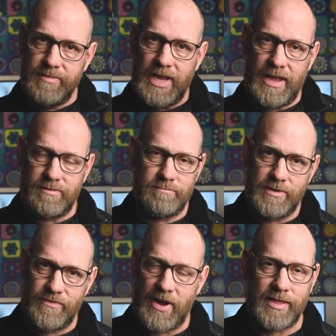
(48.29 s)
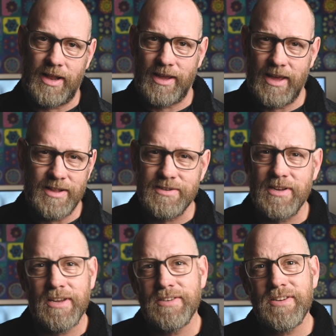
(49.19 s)
And the fact that I can't
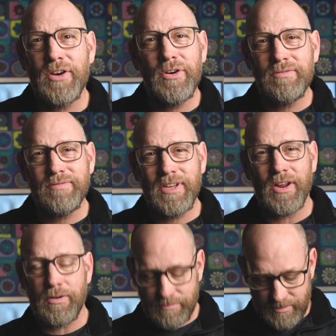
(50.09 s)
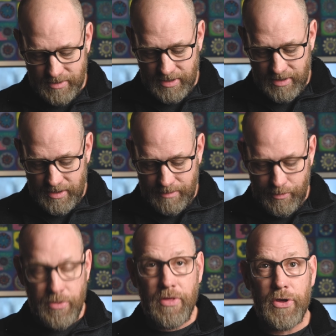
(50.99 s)
see, so, you know,
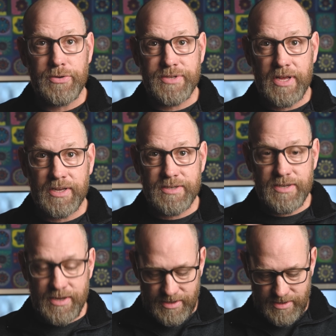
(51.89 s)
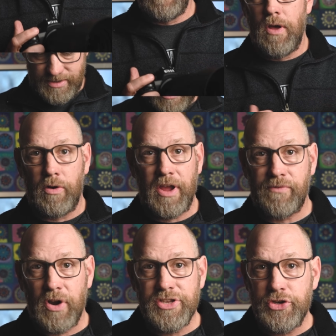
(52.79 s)
both of those things. Okay,
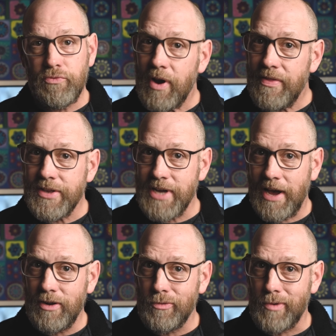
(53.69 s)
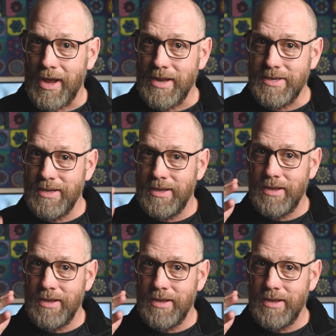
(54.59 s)
friends, you read the title right.